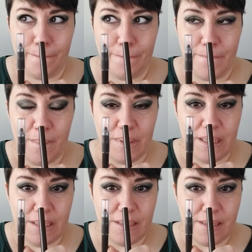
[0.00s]

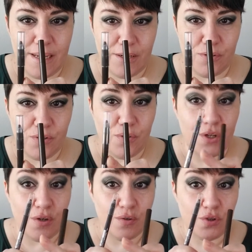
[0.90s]
Maybelline Tattoo
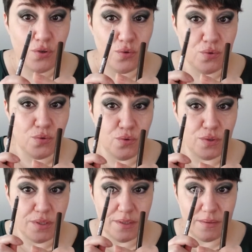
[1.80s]
Studio
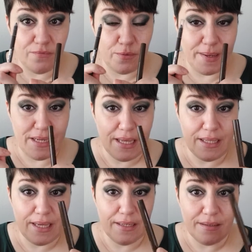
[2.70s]
for my tight
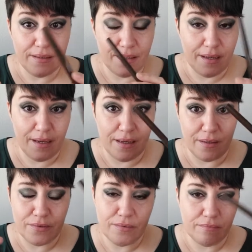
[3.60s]
line. You
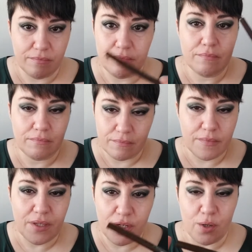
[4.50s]

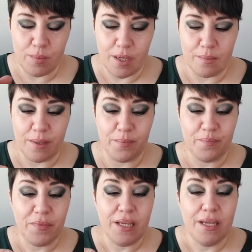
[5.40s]
know what I'm talking about.
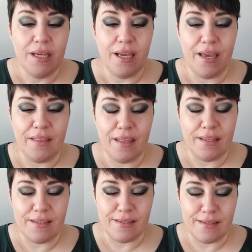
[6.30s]
And then
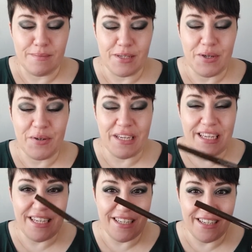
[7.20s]
this is the
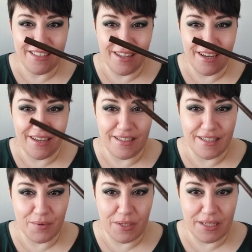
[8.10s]
McQueen
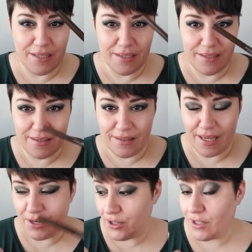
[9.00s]
liquid
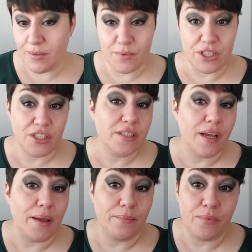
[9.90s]
liner, which
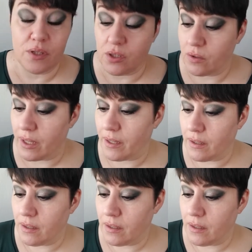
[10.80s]
I really do like.